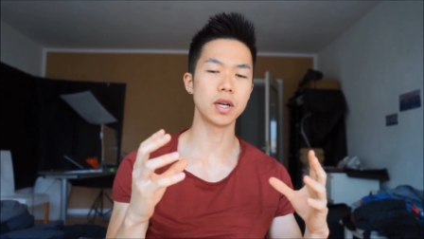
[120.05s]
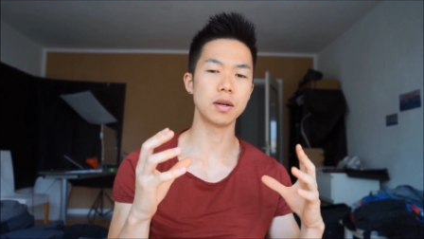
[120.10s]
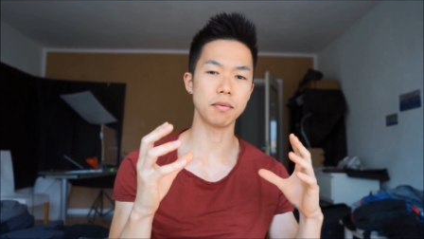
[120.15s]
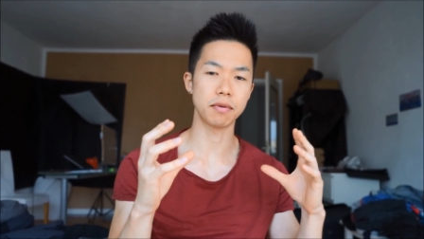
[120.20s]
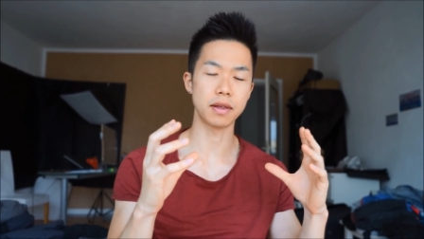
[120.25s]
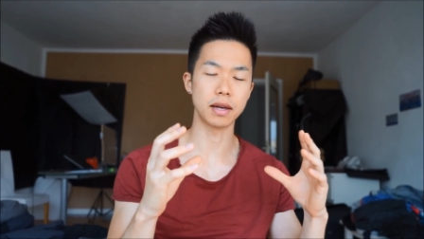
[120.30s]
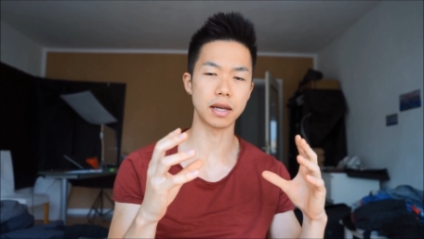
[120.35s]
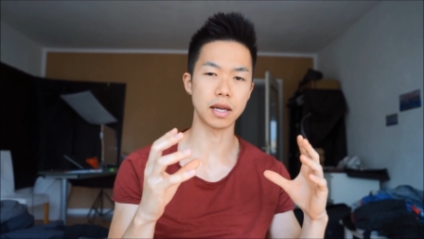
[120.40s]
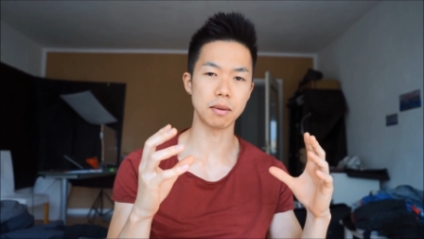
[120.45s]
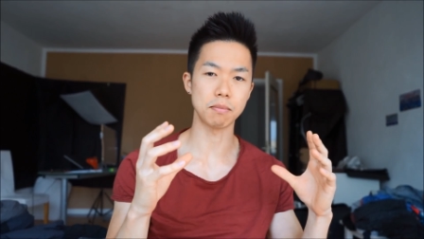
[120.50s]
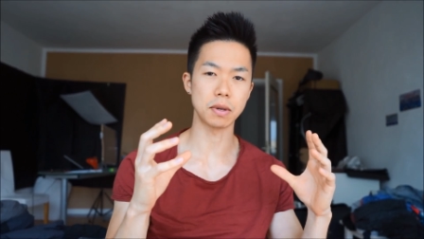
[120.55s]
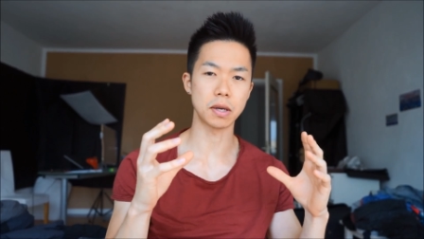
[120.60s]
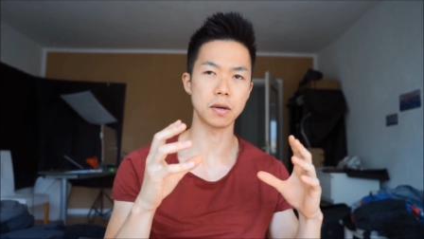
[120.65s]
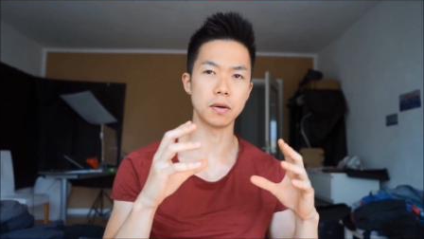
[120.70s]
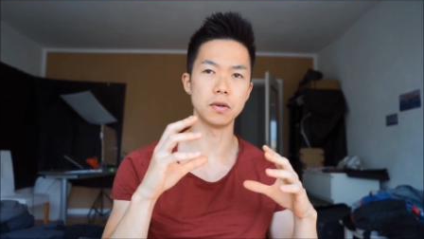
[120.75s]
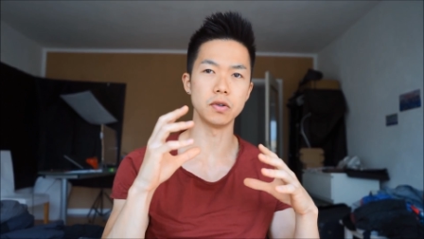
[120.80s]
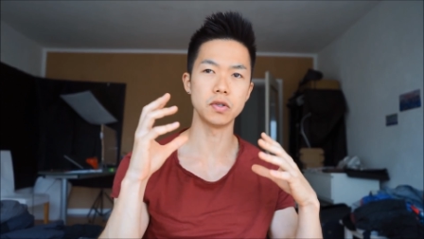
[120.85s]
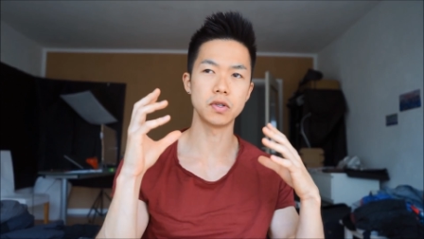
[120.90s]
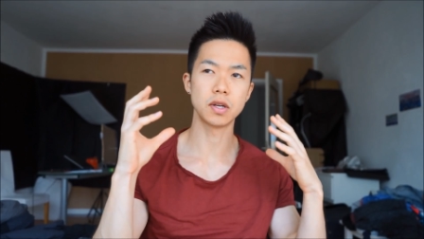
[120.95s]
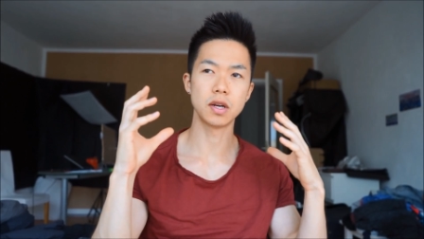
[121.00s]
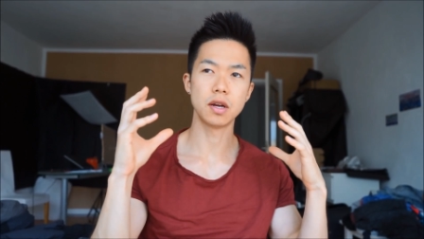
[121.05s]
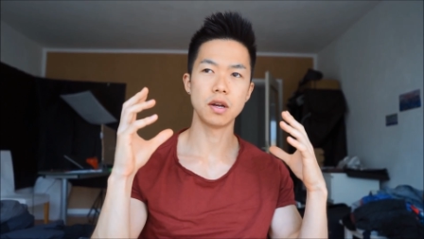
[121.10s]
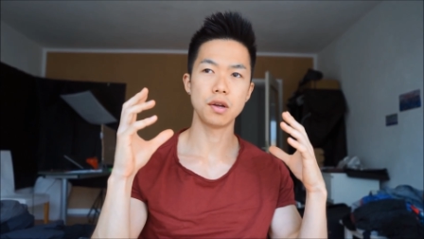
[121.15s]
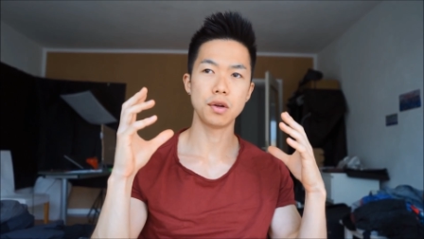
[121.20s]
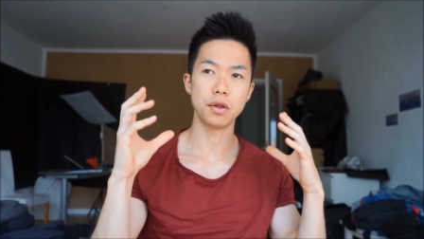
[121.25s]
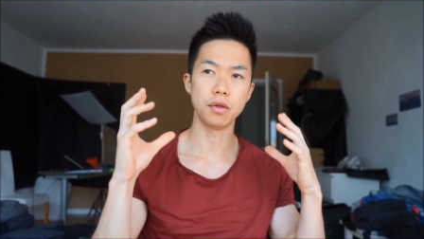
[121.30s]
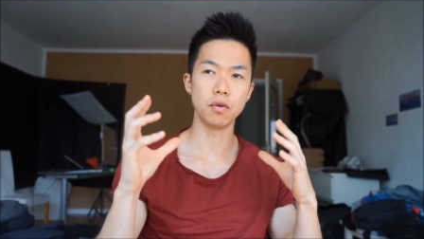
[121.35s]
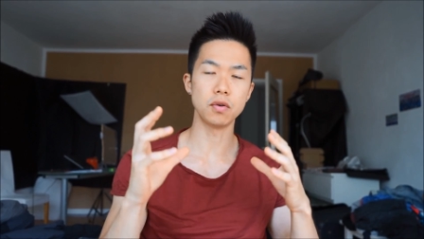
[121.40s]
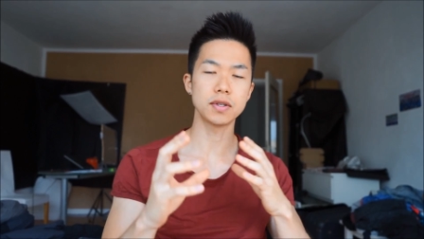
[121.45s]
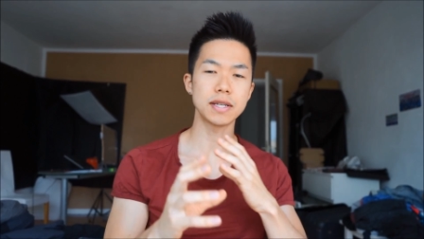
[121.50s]
of thinking because
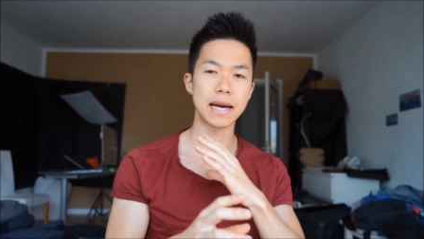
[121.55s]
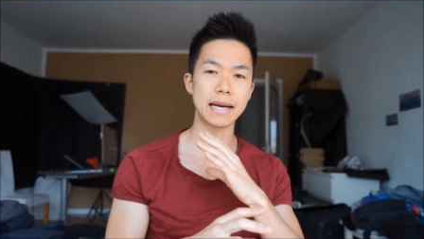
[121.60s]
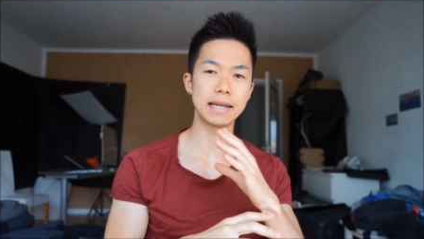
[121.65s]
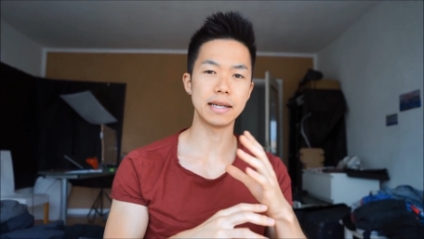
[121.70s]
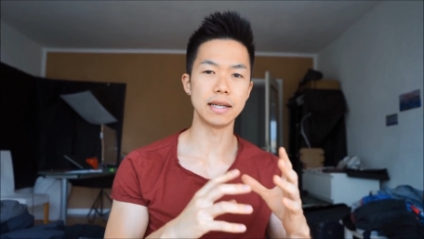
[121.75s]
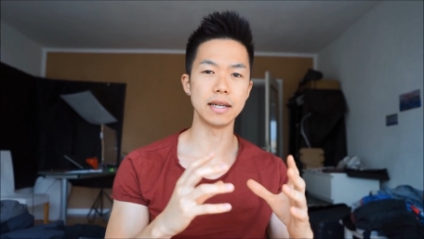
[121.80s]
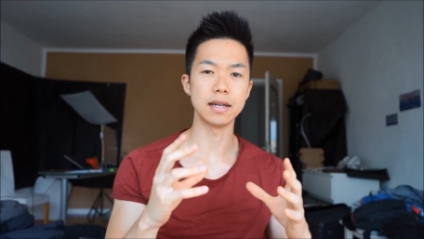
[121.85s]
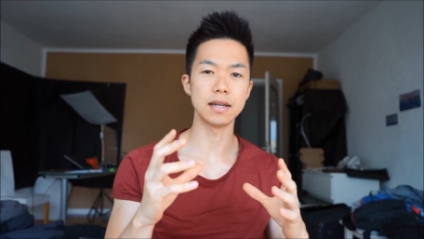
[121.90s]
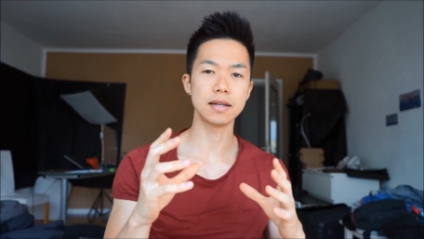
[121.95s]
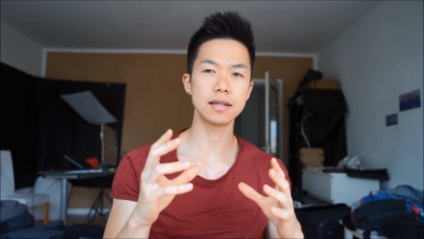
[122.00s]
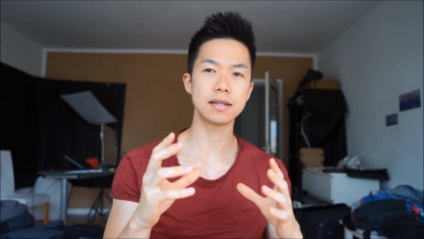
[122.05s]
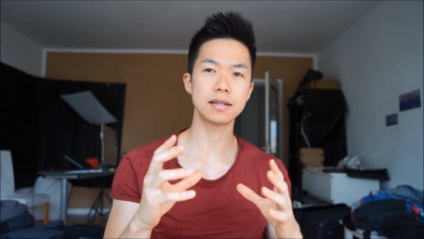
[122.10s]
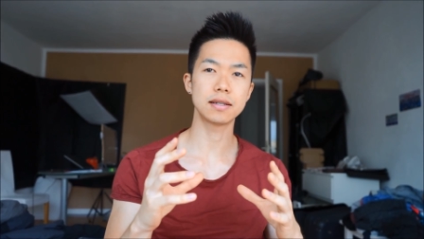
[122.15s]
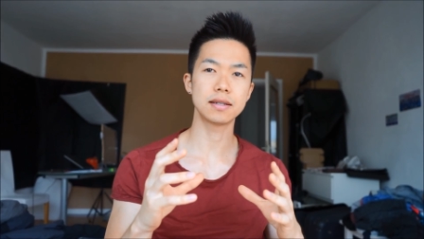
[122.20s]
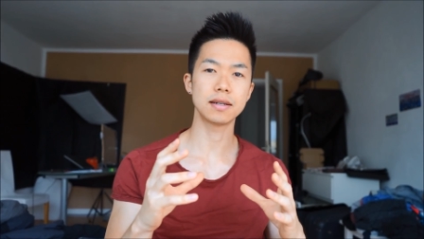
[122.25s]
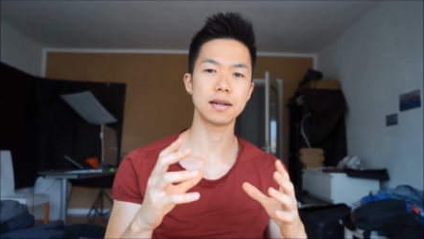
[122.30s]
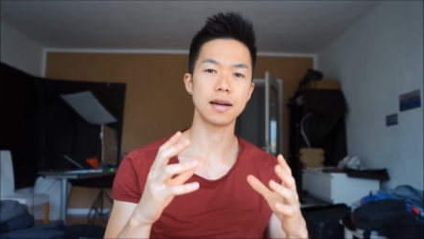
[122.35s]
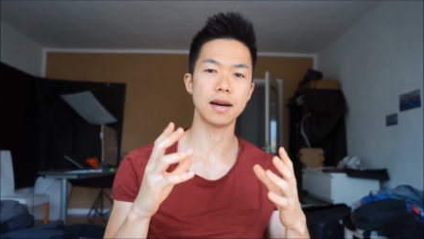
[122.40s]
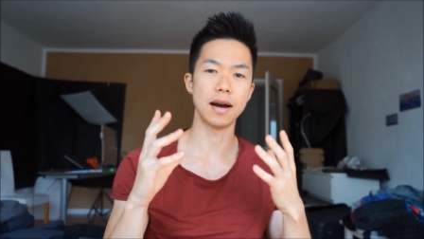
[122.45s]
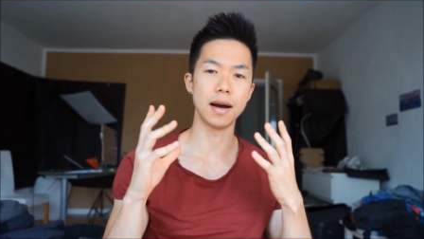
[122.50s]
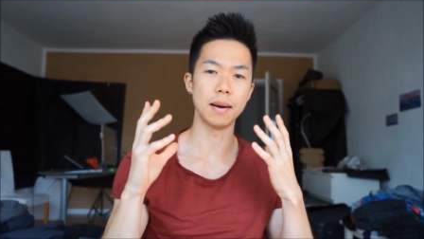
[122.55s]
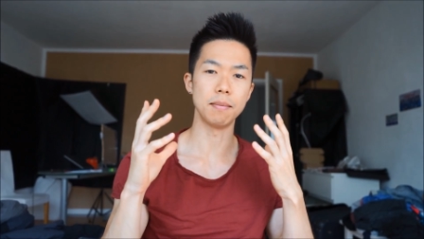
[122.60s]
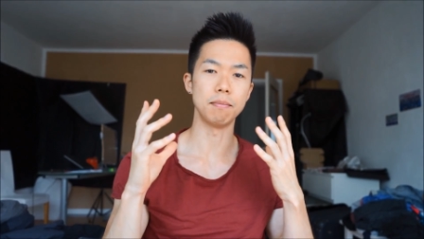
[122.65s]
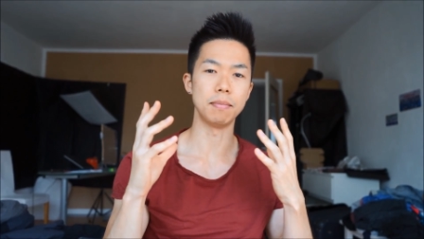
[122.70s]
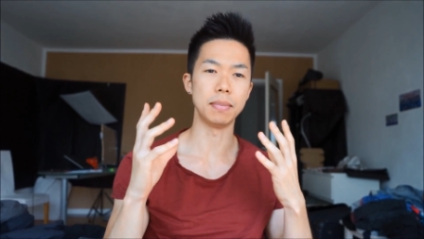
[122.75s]
those ideas, um,